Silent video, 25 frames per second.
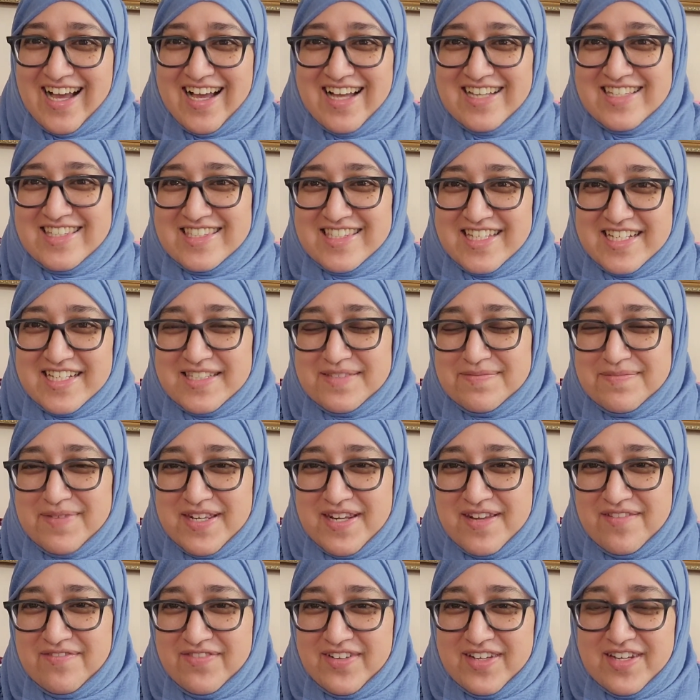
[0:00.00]
a six
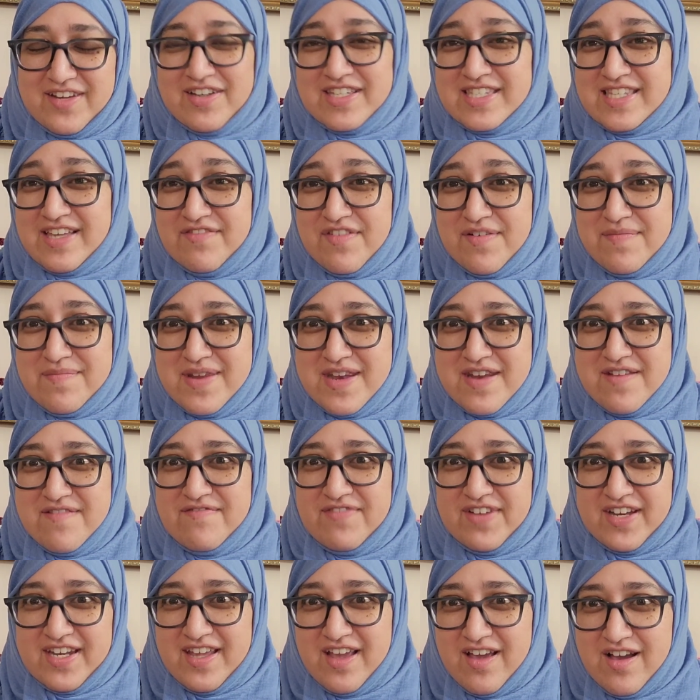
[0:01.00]
minute video, a seven minute
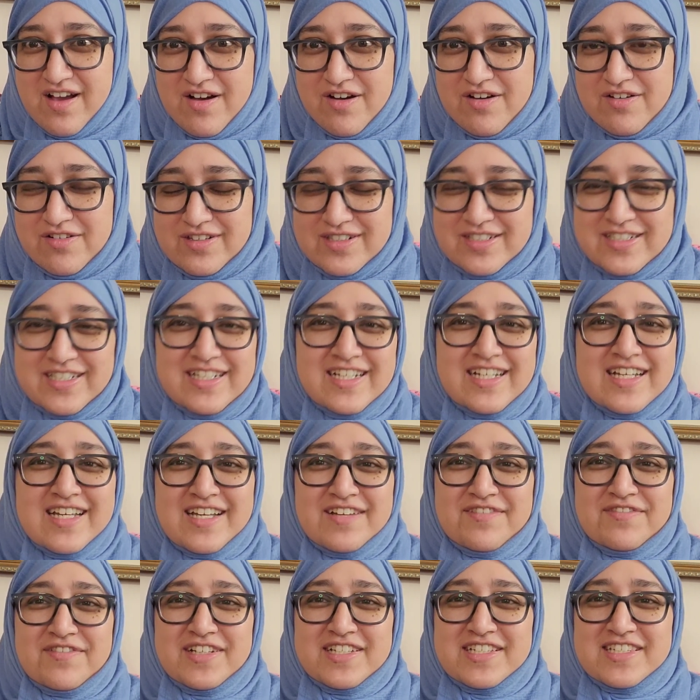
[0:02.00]
video
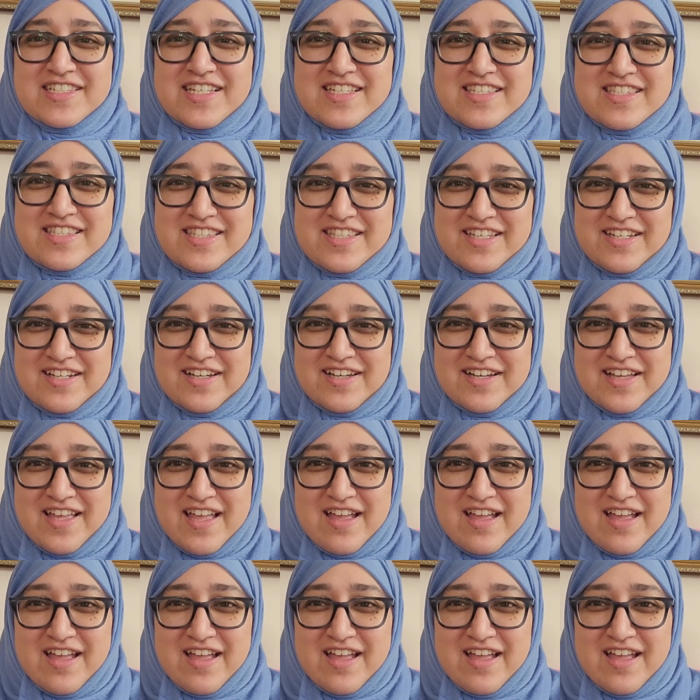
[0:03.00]
with just the,